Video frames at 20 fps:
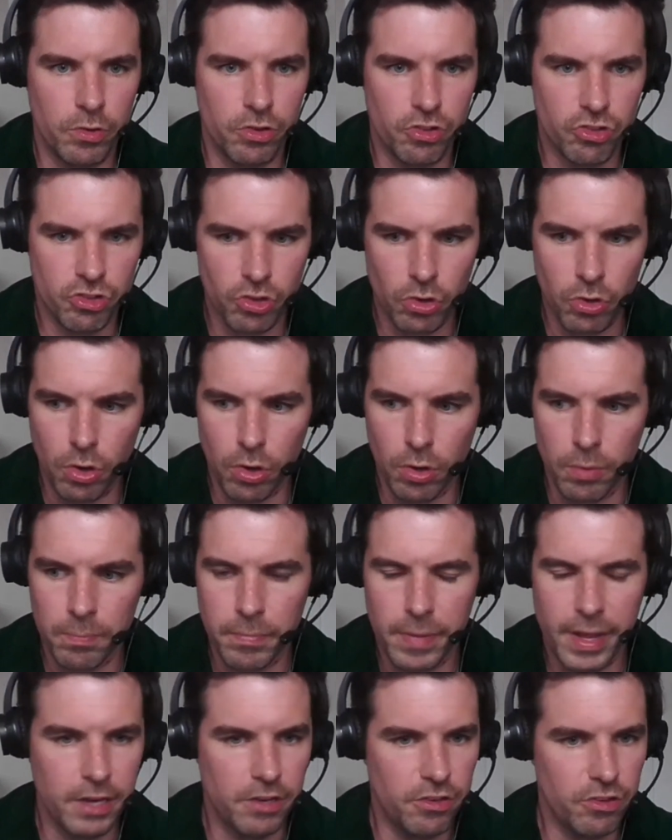to
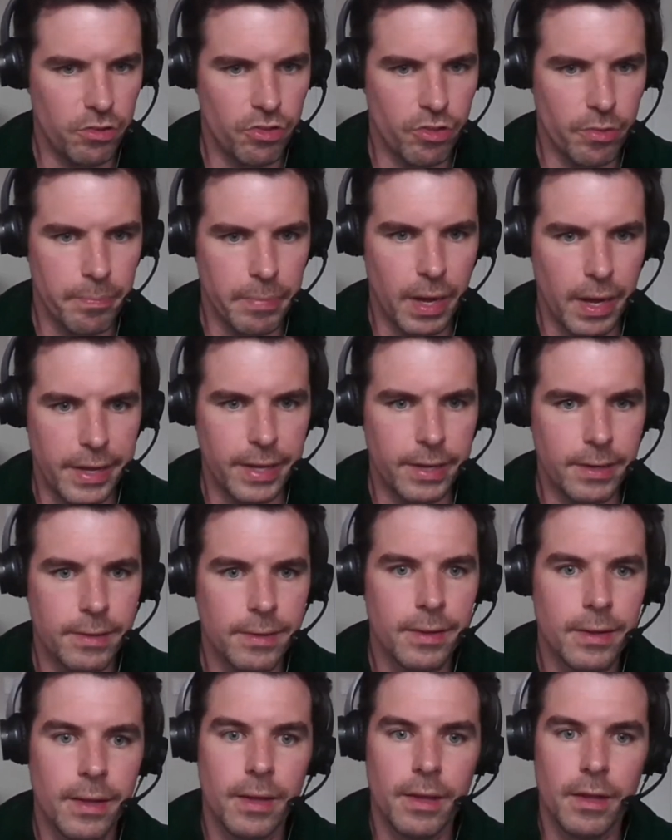ensure end user
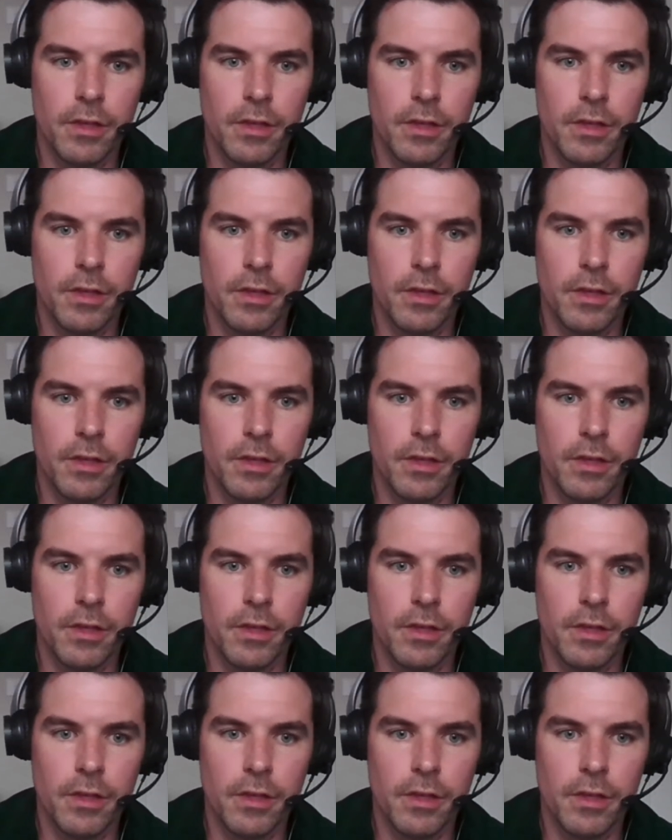buy-in,